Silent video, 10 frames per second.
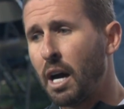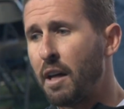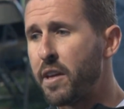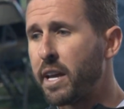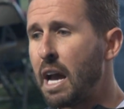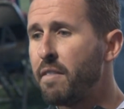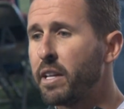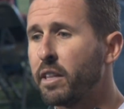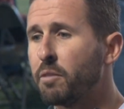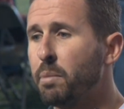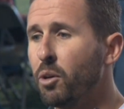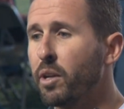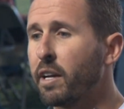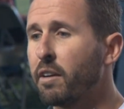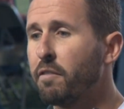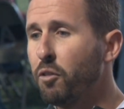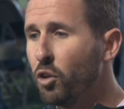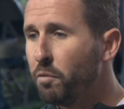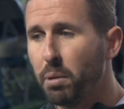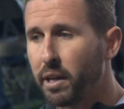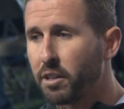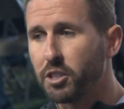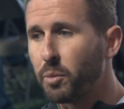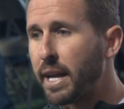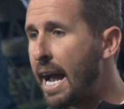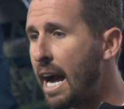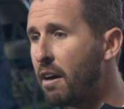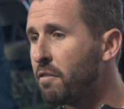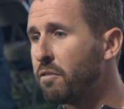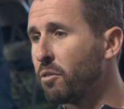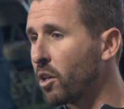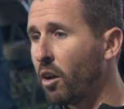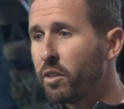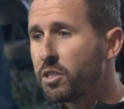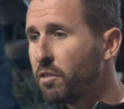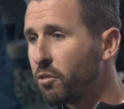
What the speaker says: I think having the building full of players that we have, regardless of